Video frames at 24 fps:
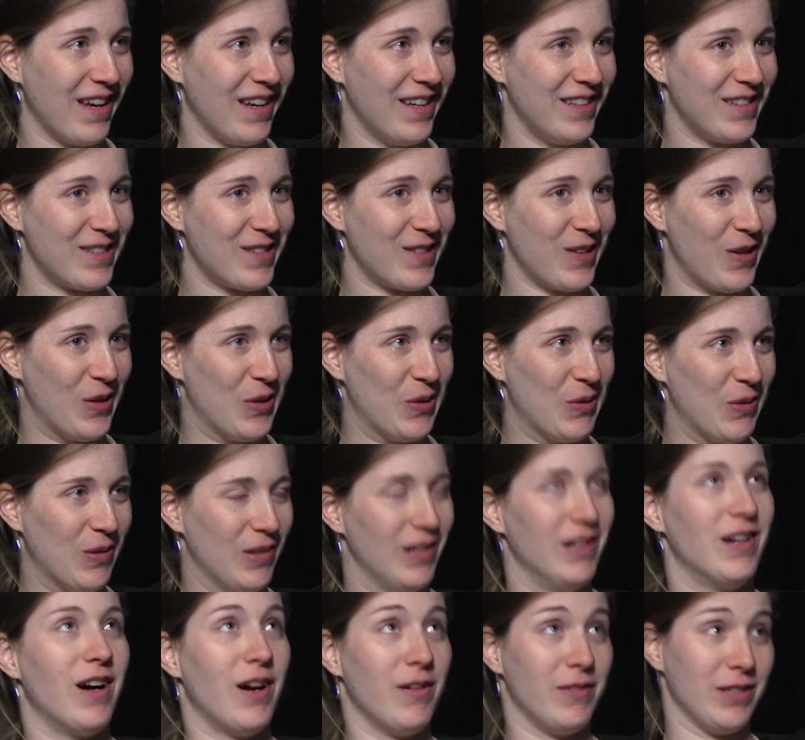So
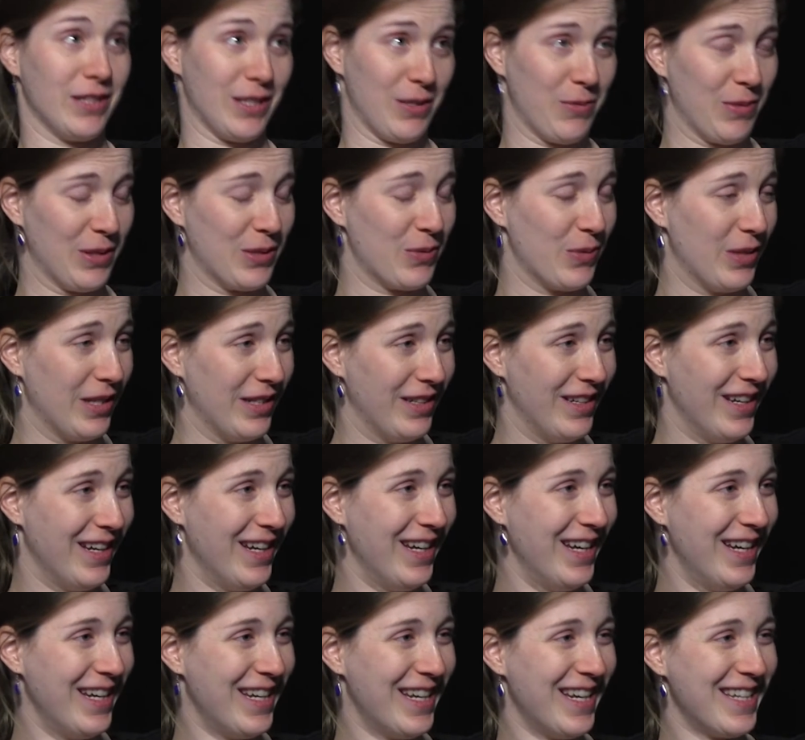obviously once we had
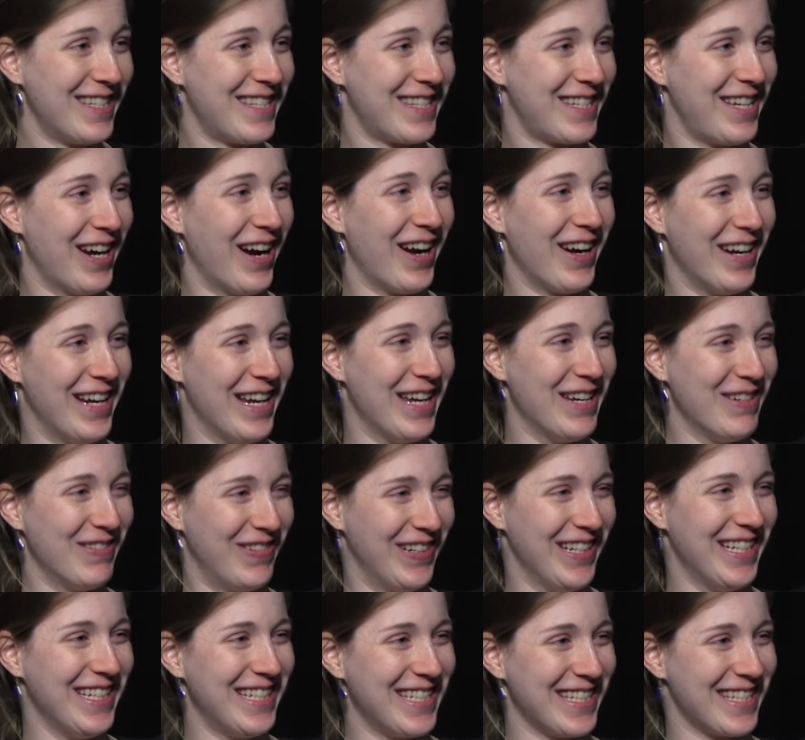started,
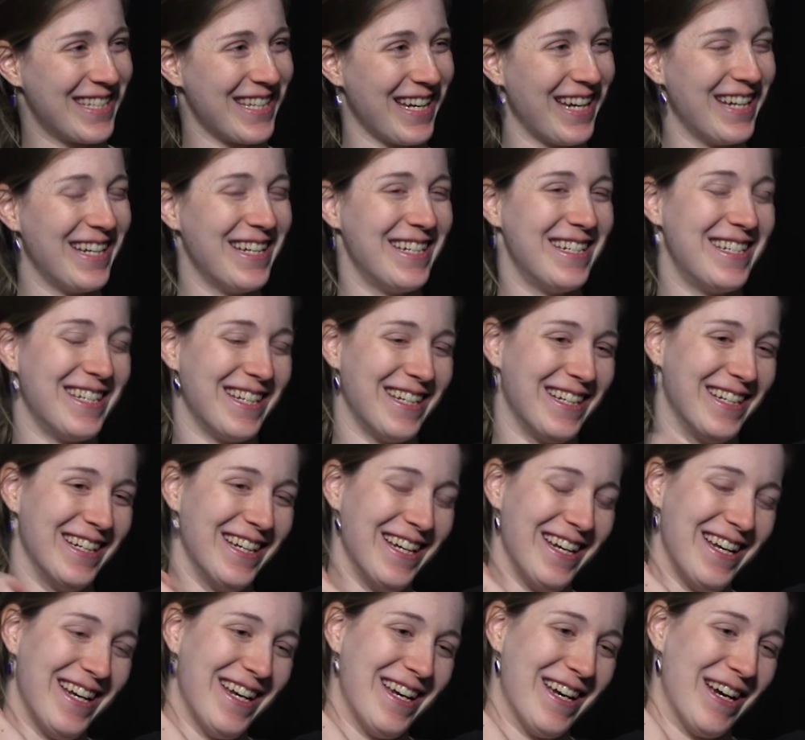we decided to
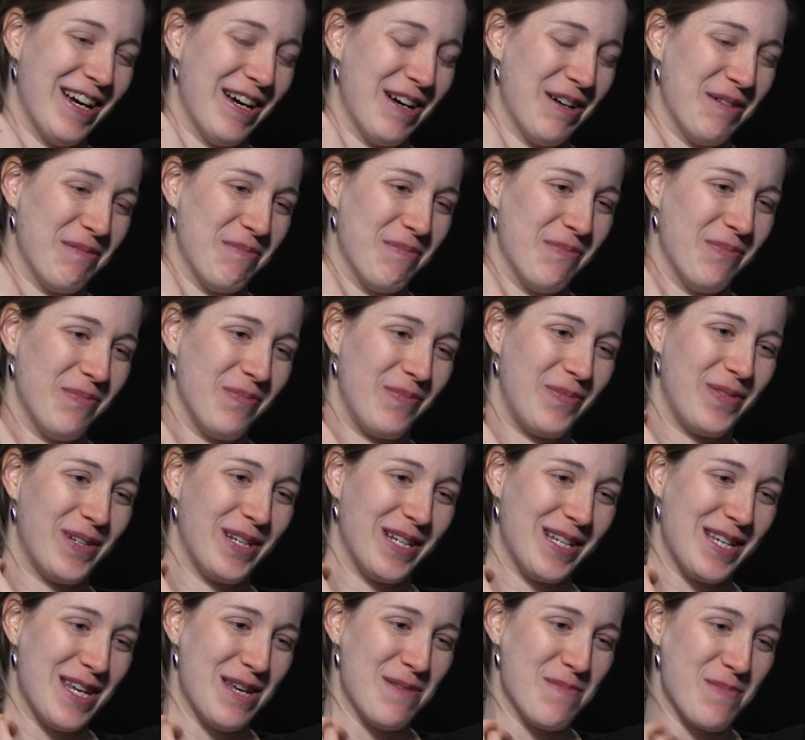
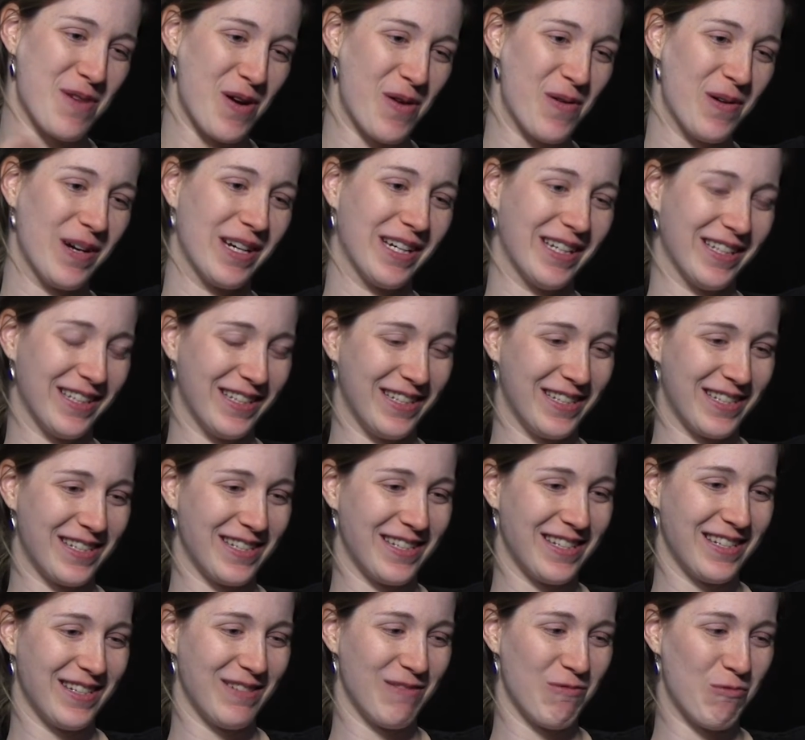keep going at least
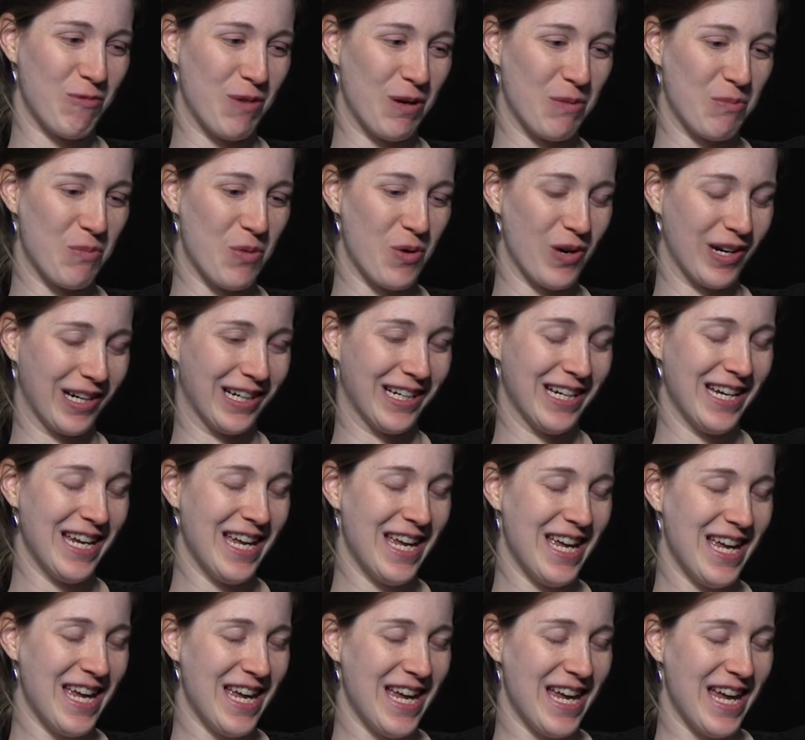one more.
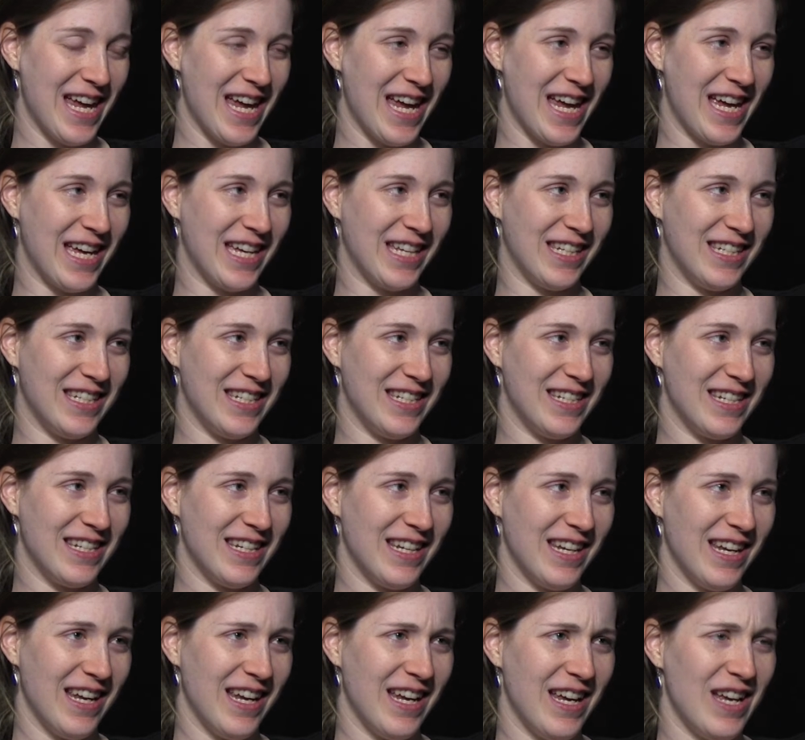And
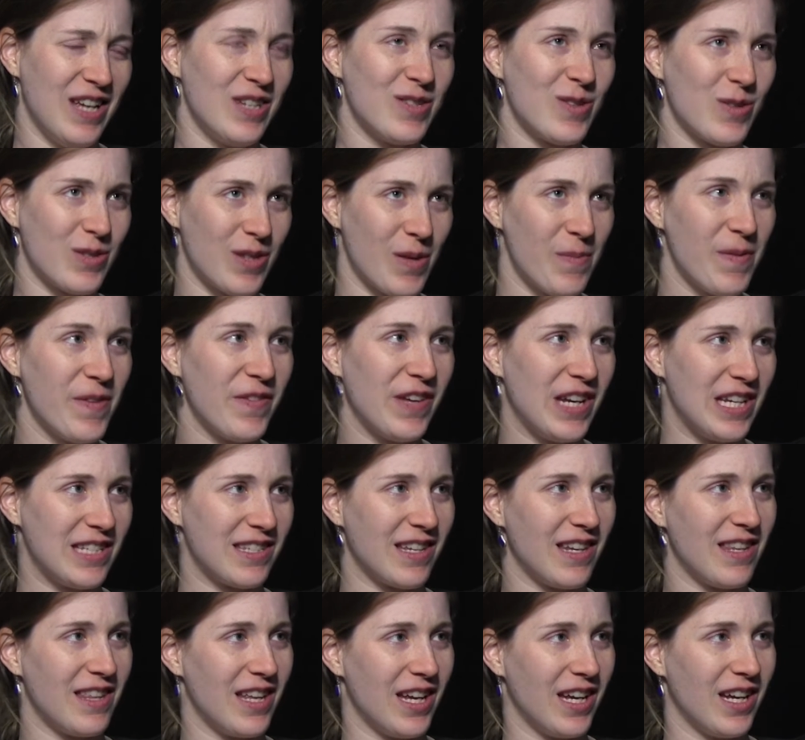so some of it is,
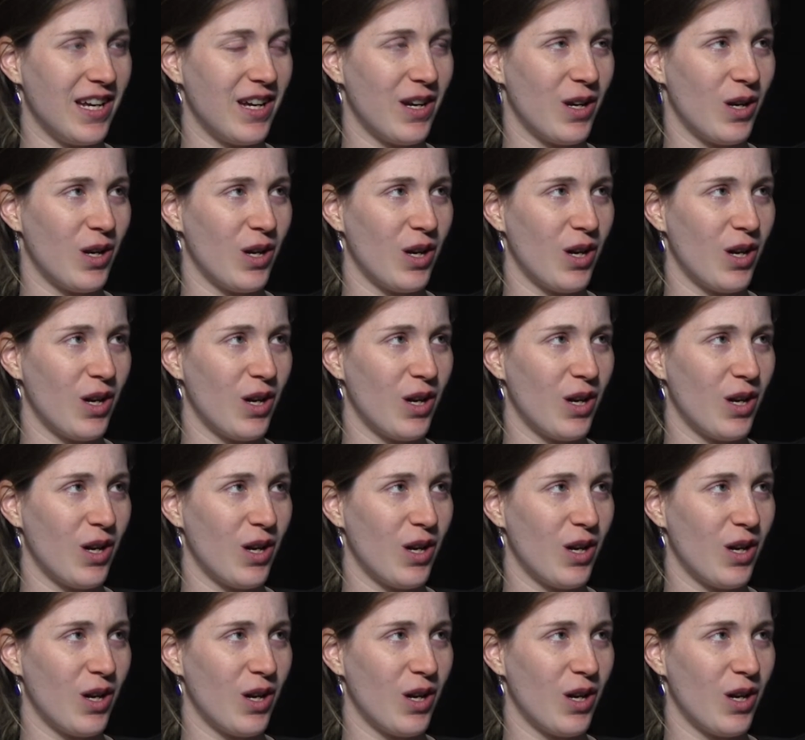I think,